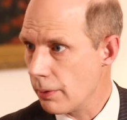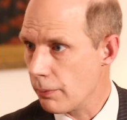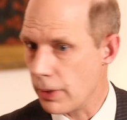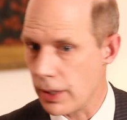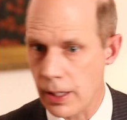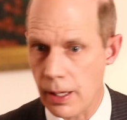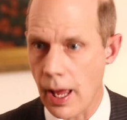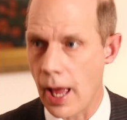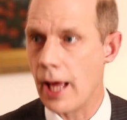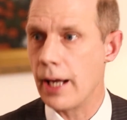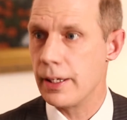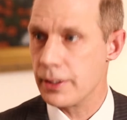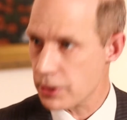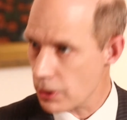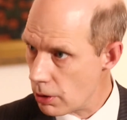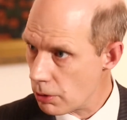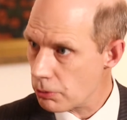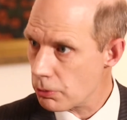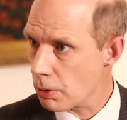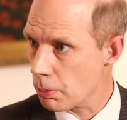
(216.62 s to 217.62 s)
When he had his
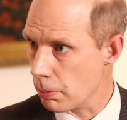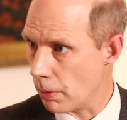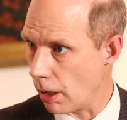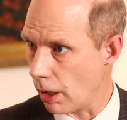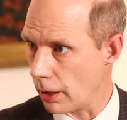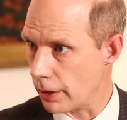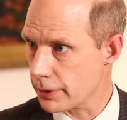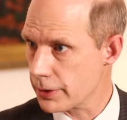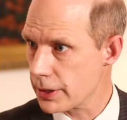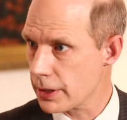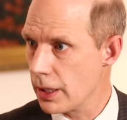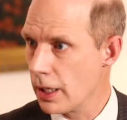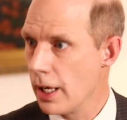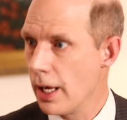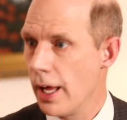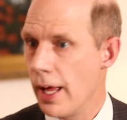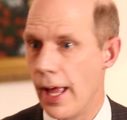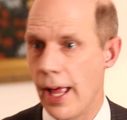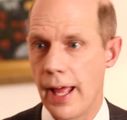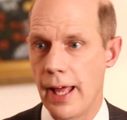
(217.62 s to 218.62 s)
own remarks.
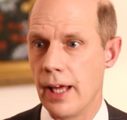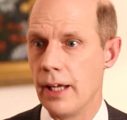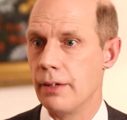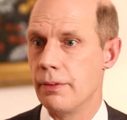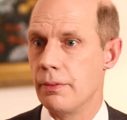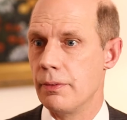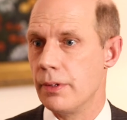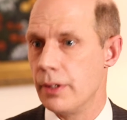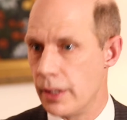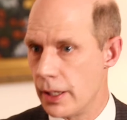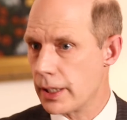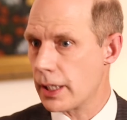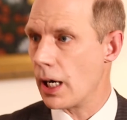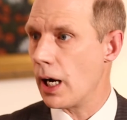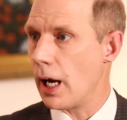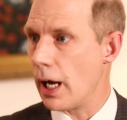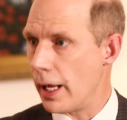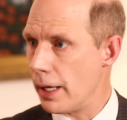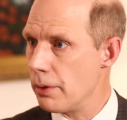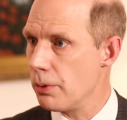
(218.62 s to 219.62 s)
And
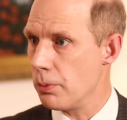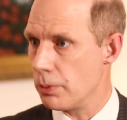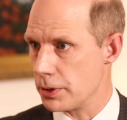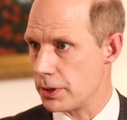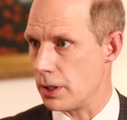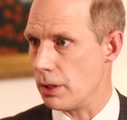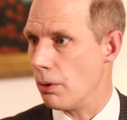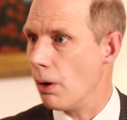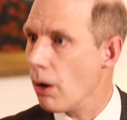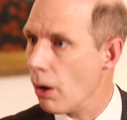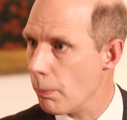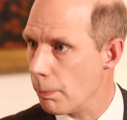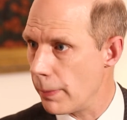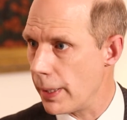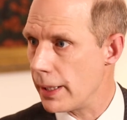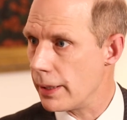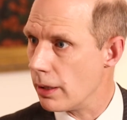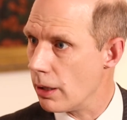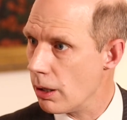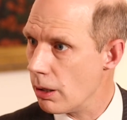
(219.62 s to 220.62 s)
Nikai, who was the
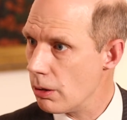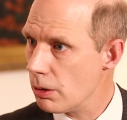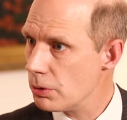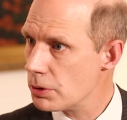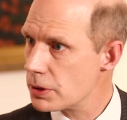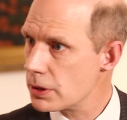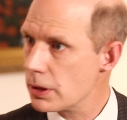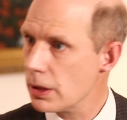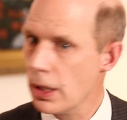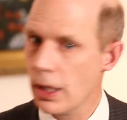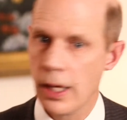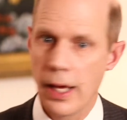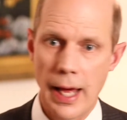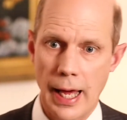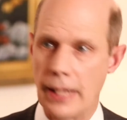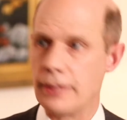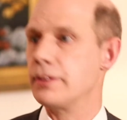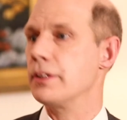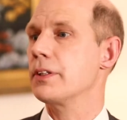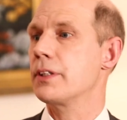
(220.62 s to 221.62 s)
main host,
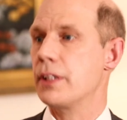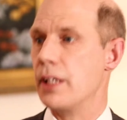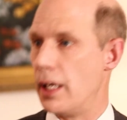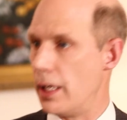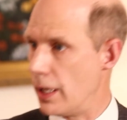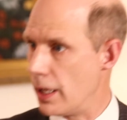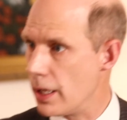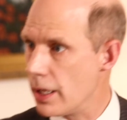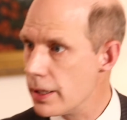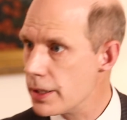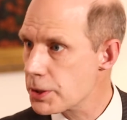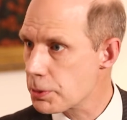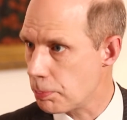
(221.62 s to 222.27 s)
had to say his